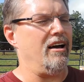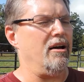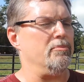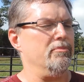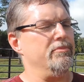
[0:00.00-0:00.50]

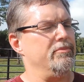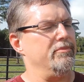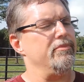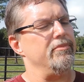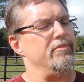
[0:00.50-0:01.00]

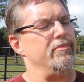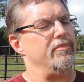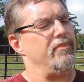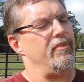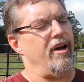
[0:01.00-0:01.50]

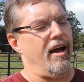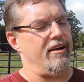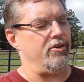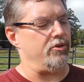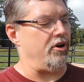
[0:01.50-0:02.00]

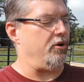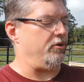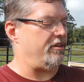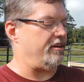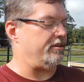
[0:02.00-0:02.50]
I don't
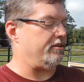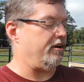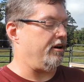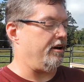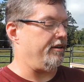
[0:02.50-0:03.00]
know that
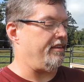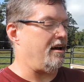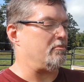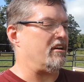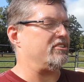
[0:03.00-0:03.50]

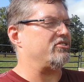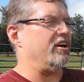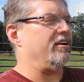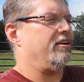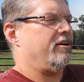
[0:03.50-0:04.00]
that makes
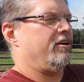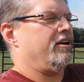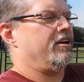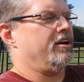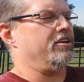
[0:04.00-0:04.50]
a
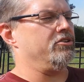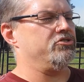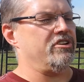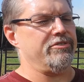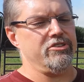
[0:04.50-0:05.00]

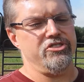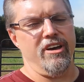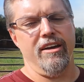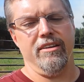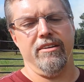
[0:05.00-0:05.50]
huge difference
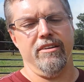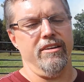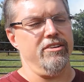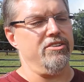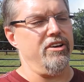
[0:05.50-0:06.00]
yet.
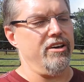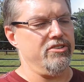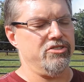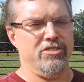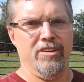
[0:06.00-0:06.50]
It
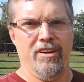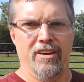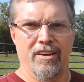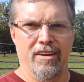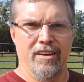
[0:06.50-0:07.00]
does
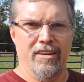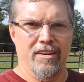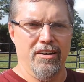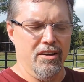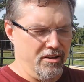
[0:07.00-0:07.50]

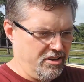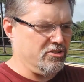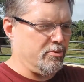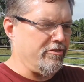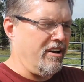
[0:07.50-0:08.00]

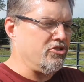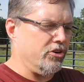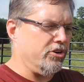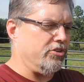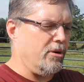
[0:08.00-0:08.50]
provide you
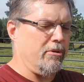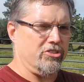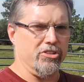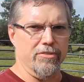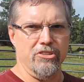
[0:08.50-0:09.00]
a good
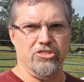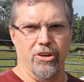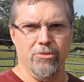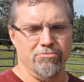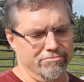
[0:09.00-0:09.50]
gripping surface,
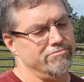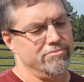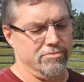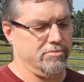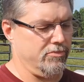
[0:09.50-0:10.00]
so
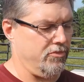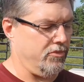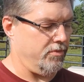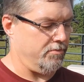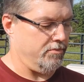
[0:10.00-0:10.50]

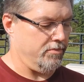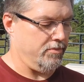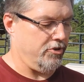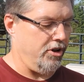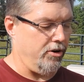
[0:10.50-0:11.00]

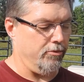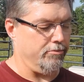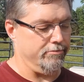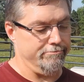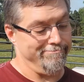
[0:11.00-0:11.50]
you know,
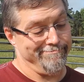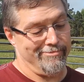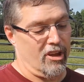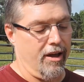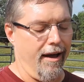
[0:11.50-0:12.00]

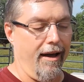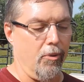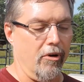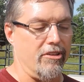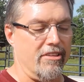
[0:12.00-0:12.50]

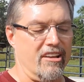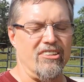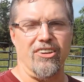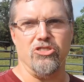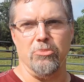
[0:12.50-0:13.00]
whether
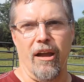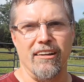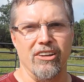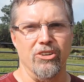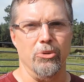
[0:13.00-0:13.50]
that's actually
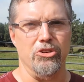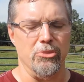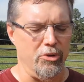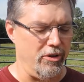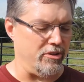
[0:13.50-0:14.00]
practical when
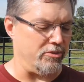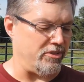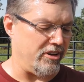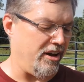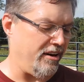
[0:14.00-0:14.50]
you're employing
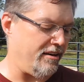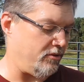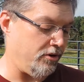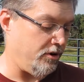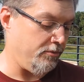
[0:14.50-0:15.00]
the gun, I
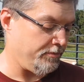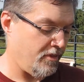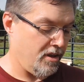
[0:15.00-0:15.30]
don't know.